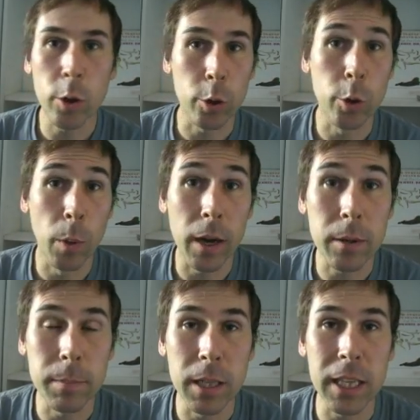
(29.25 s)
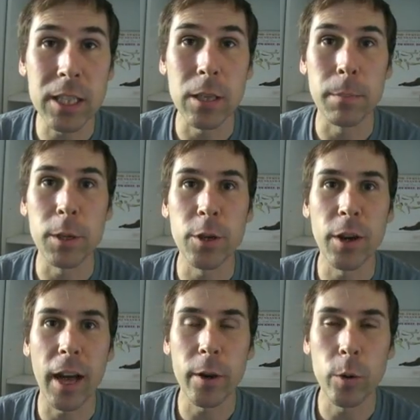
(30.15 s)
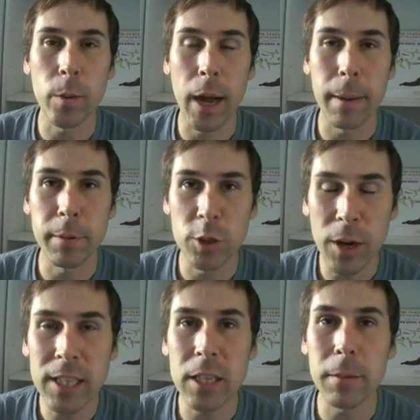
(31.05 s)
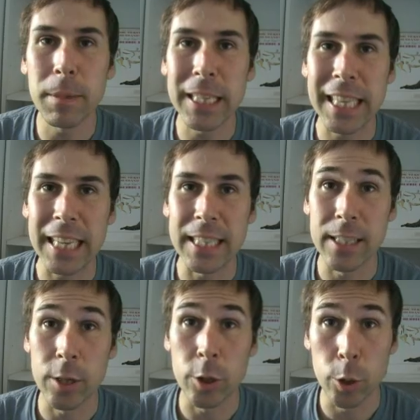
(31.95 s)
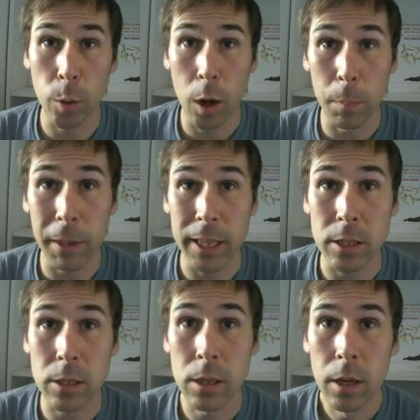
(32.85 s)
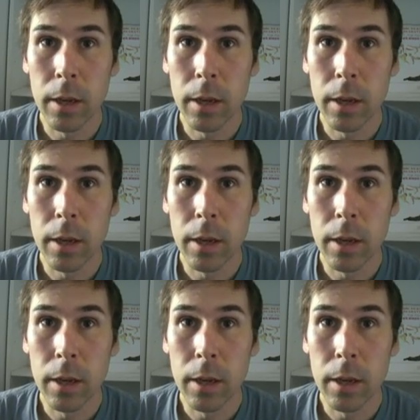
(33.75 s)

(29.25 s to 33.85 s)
You're welcome to listen, but you're not who I'm addressing because I consider you hopeless.